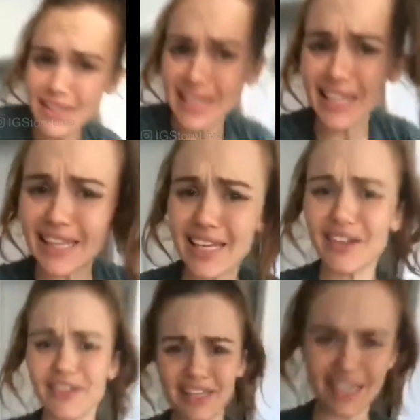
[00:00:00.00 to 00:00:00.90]
and I think
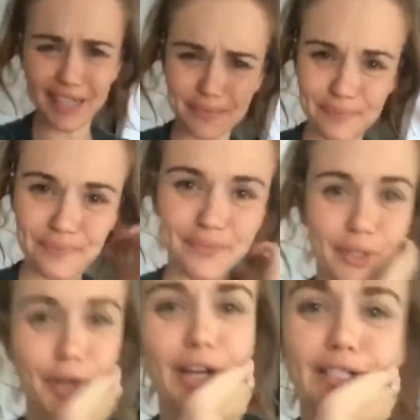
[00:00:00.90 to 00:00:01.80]
on the
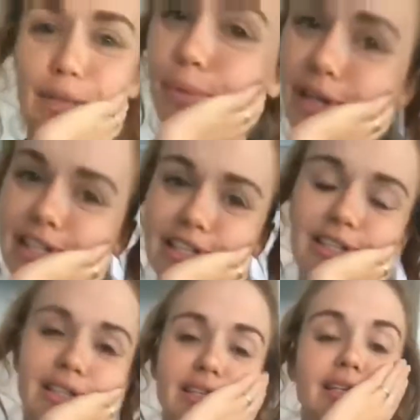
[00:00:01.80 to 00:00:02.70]
across the pond
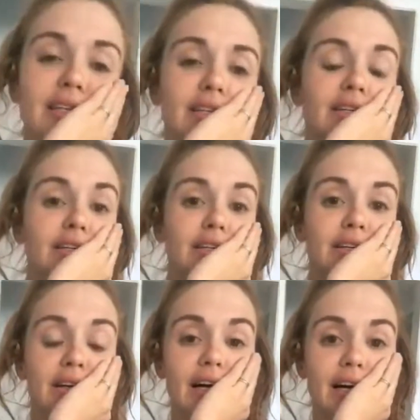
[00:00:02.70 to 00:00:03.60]
in
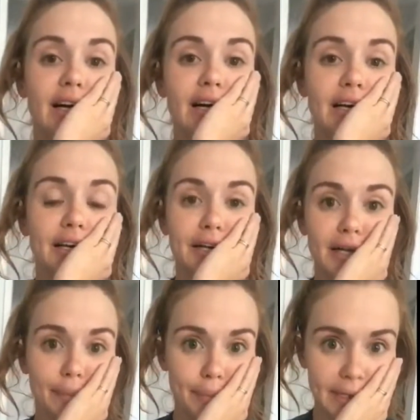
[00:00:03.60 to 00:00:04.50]

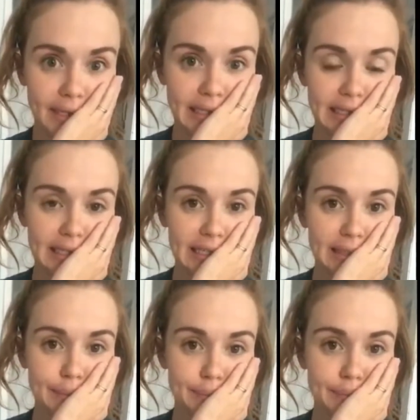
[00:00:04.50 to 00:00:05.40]
Europe and in
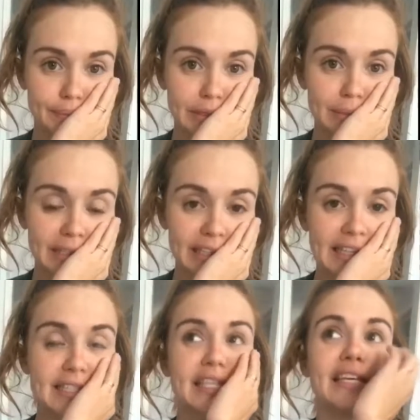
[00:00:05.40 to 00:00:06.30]
the Middle
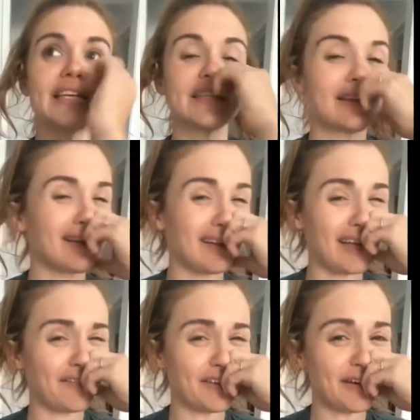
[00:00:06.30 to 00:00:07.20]
East, I think is a little
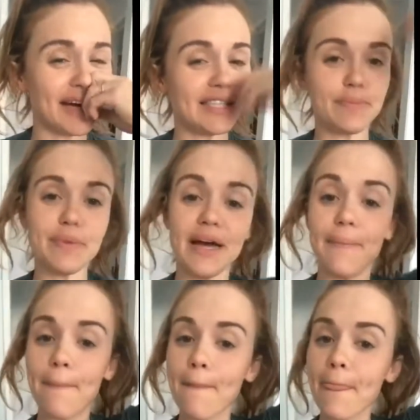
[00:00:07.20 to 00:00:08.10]
late for you guys, but
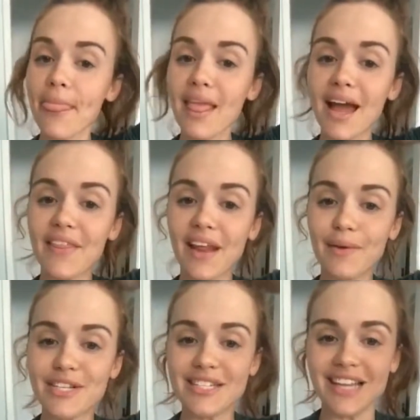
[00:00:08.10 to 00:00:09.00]
I thought I
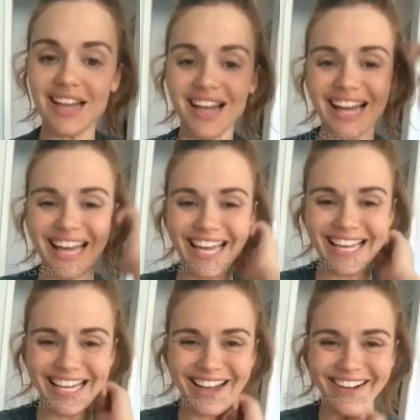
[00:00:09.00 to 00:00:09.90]
would just say hi.
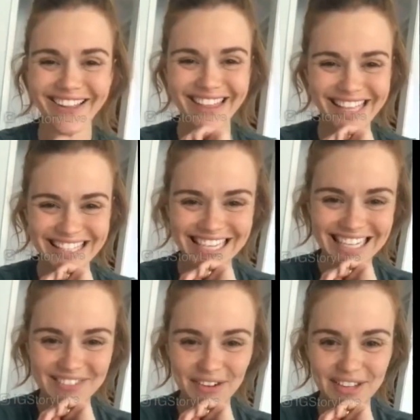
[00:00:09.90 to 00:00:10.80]
Oh, thanks
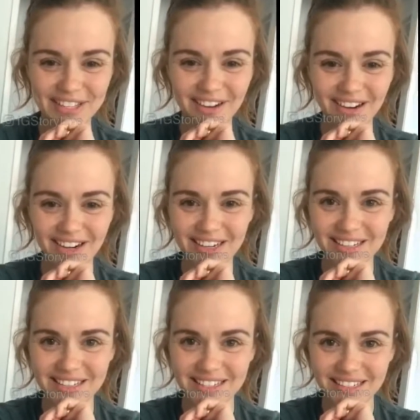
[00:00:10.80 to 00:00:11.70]
guys for all these
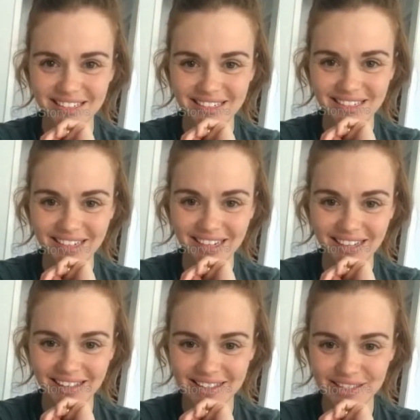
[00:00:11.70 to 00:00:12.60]
hearts.
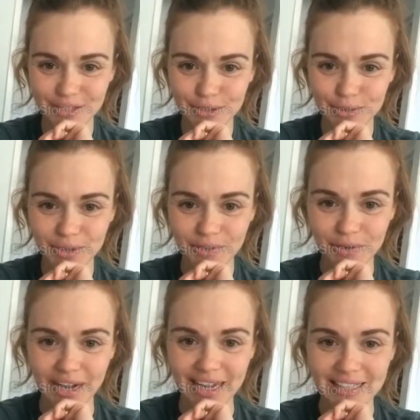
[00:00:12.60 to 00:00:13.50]
That's just so sweet of you
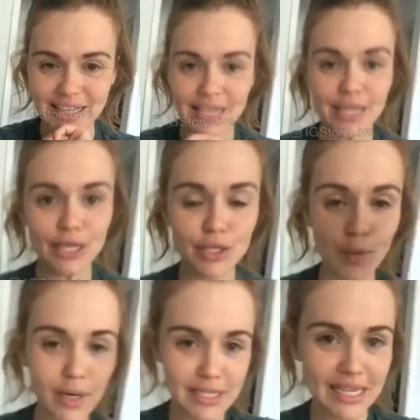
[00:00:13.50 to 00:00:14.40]
guys. So I
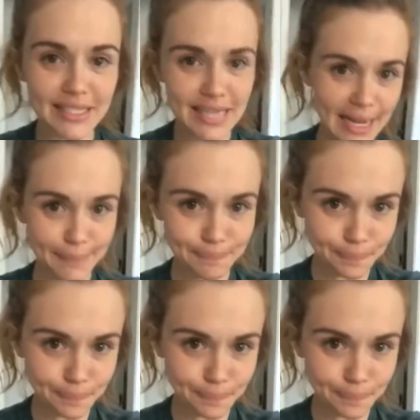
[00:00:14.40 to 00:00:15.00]
wanted to take the time